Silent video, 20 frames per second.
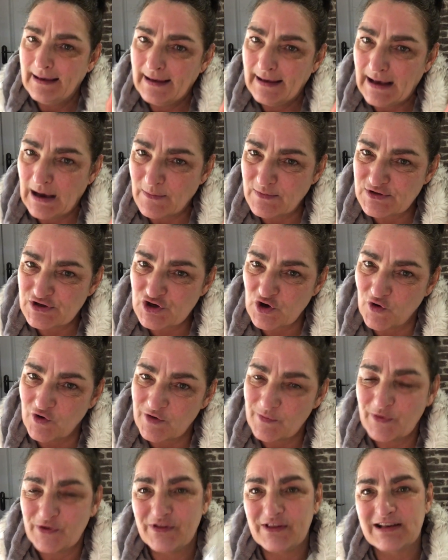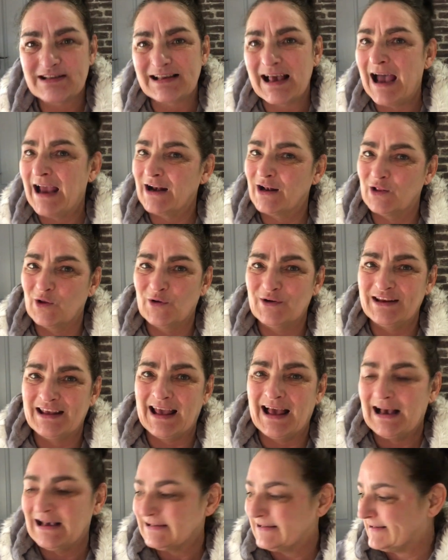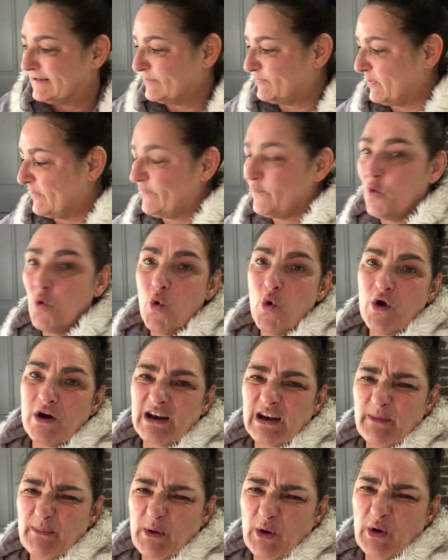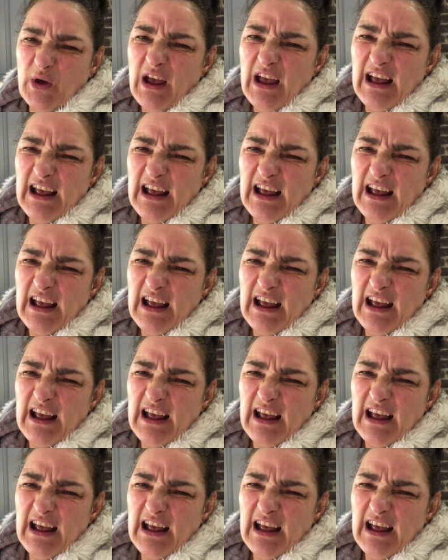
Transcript: I was talking about this hyaluronic acid before and about